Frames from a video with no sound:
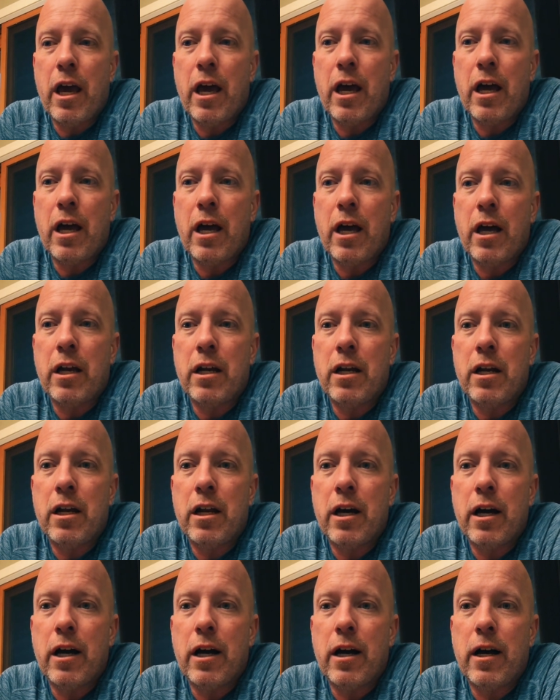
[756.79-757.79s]

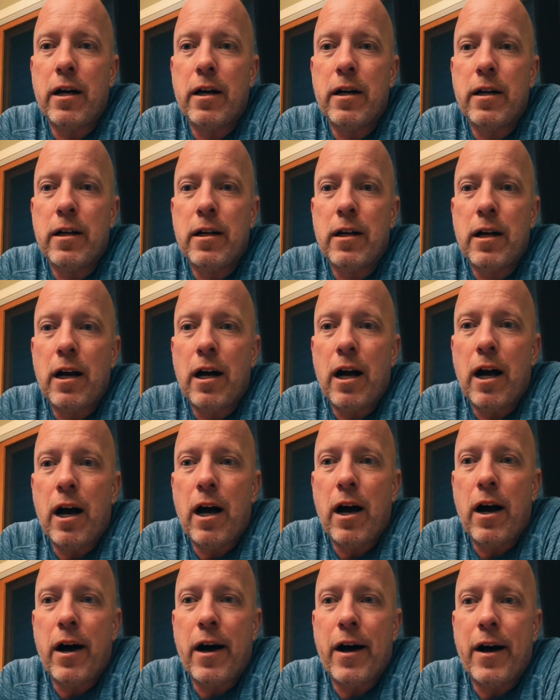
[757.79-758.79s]
And uh,
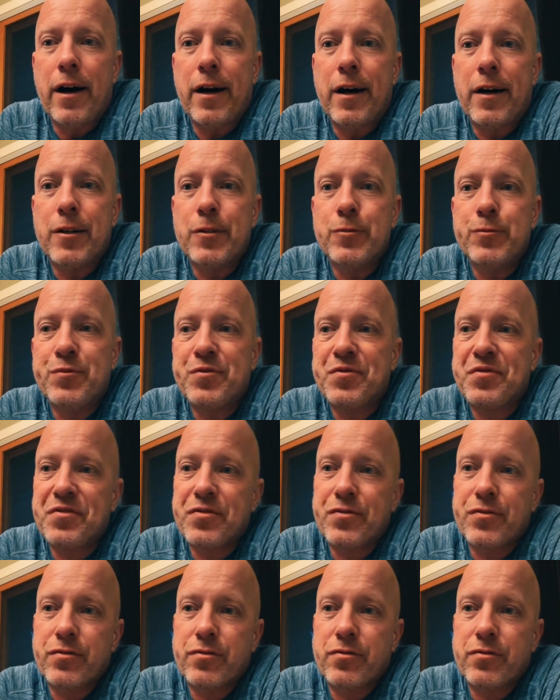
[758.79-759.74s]
uh,